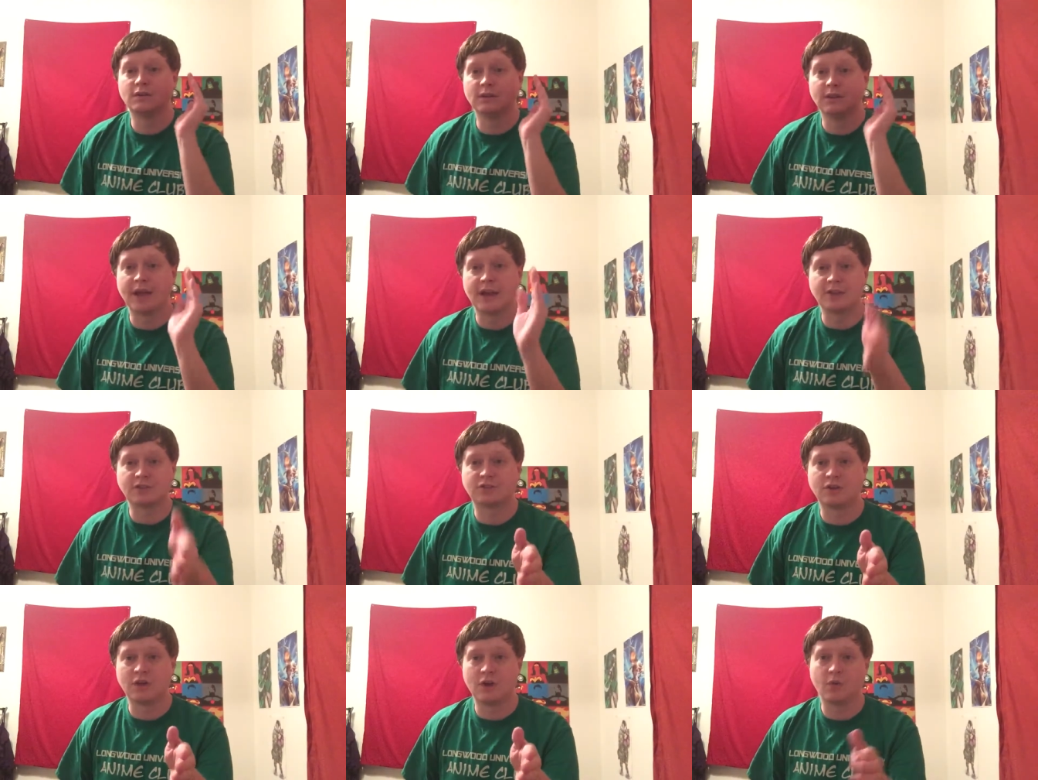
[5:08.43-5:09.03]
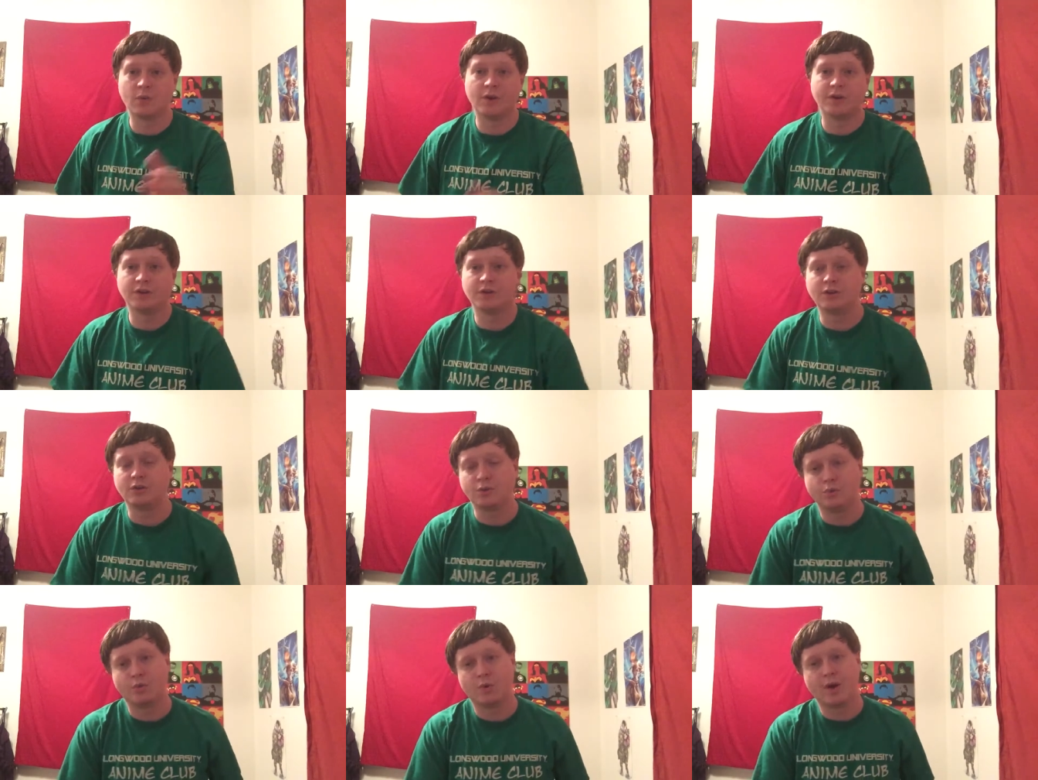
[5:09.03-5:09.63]
Let us know what
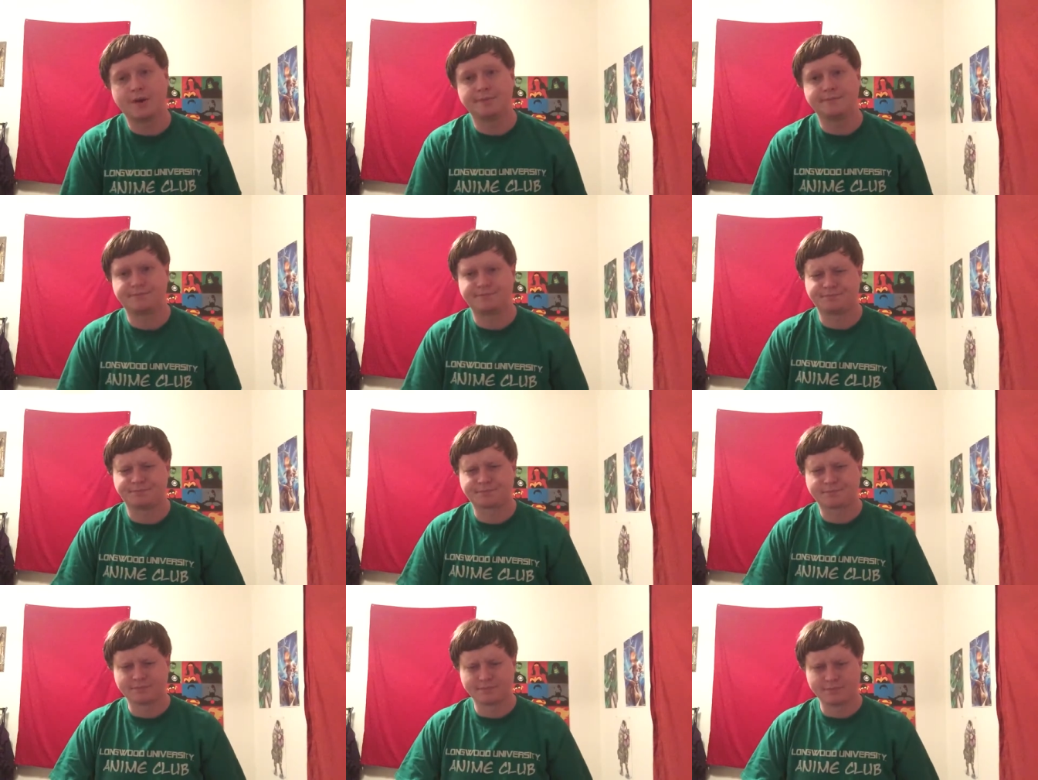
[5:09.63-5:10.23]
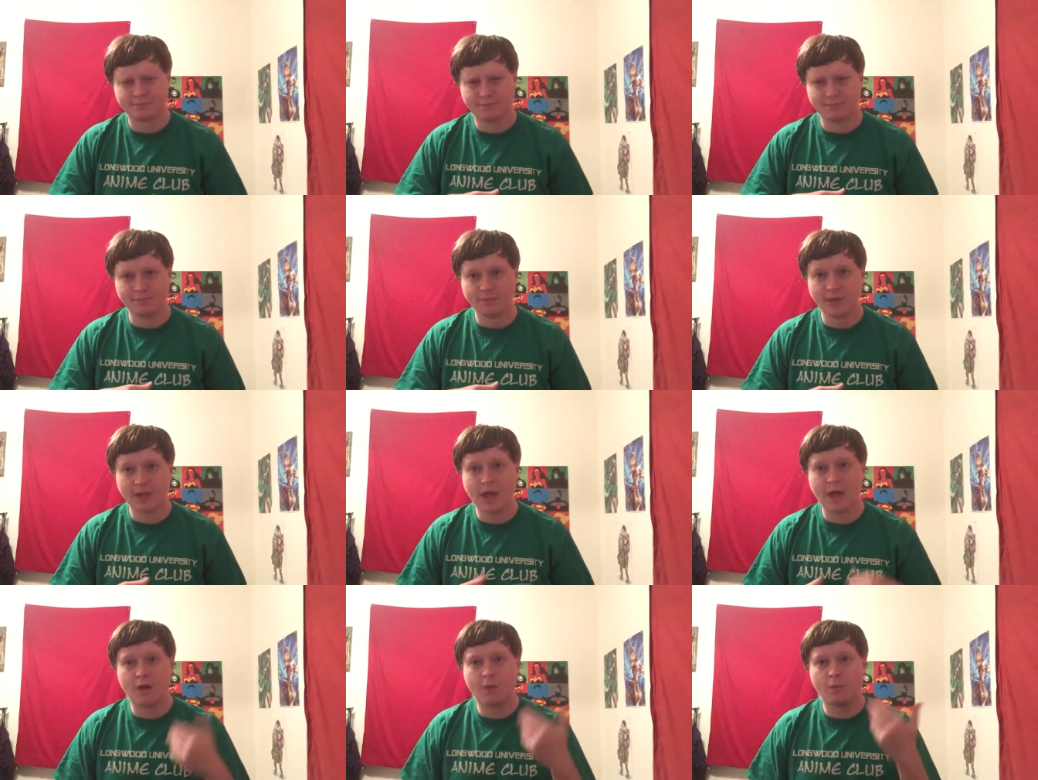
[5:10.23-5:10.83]
you want
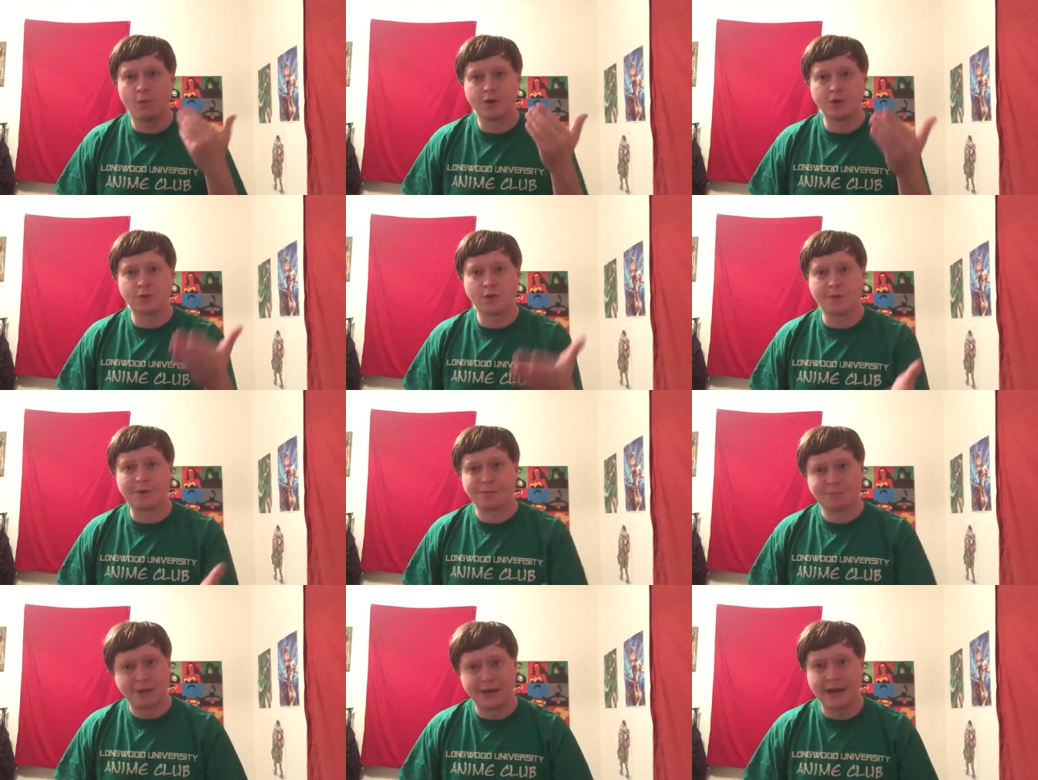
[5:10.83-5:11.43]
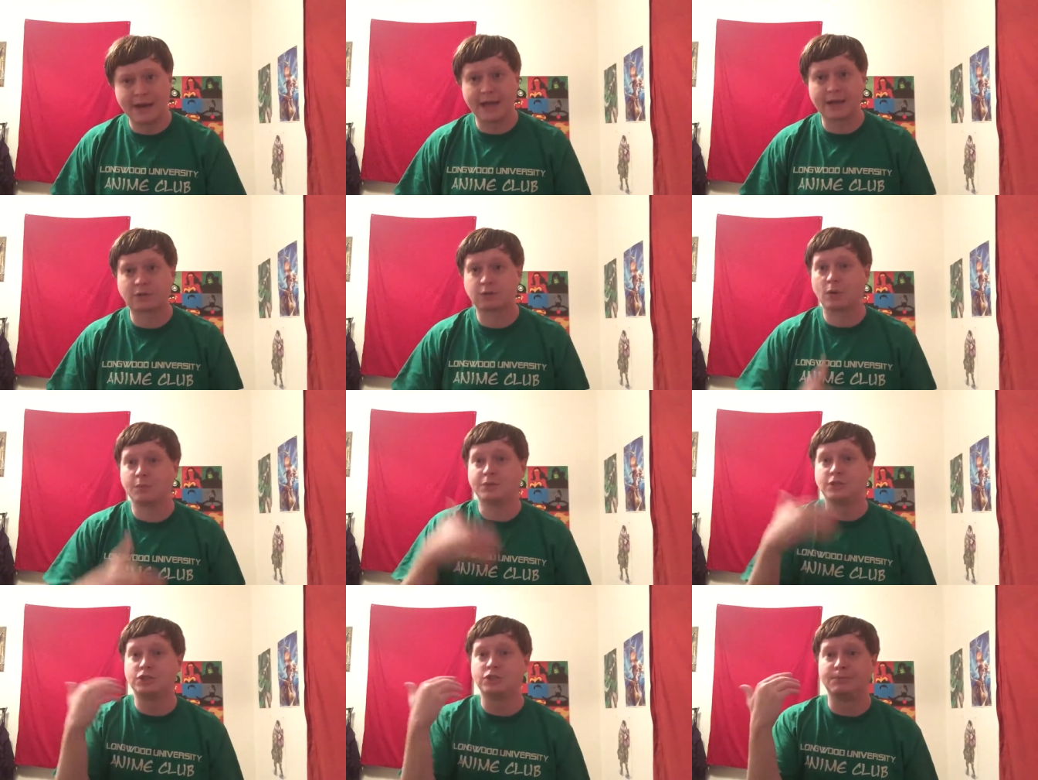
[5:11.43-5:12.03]
uh, what you want me to play next,
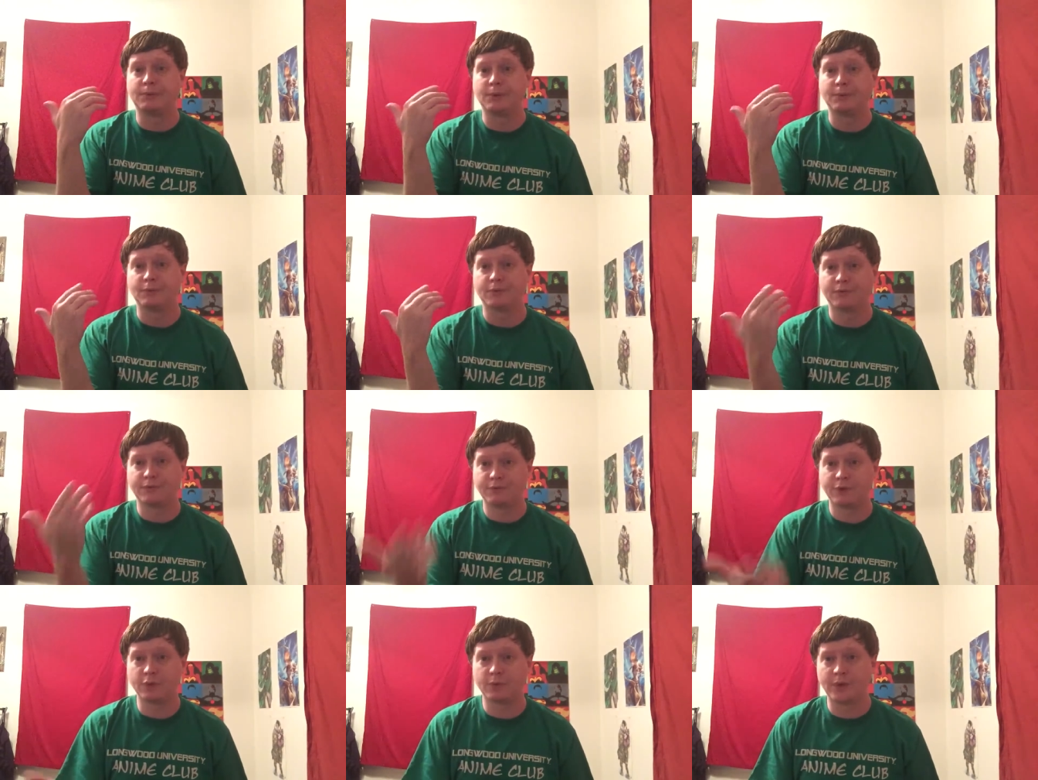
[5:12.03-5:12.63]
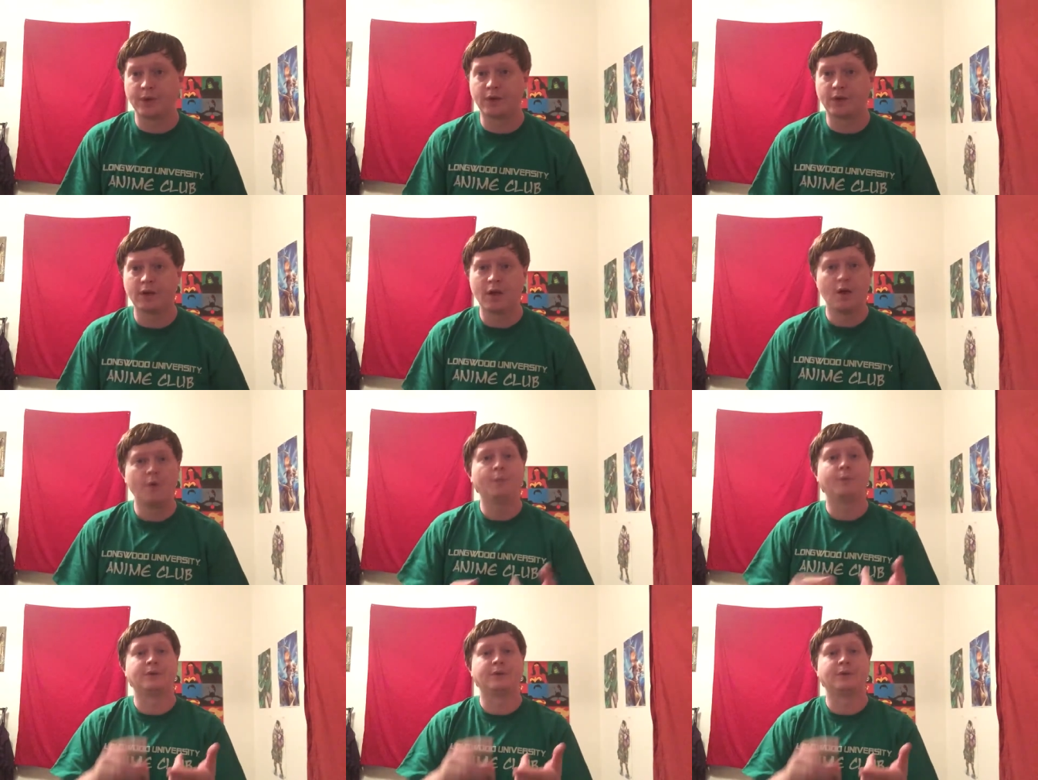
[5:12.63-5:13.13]
what we should be reviewing.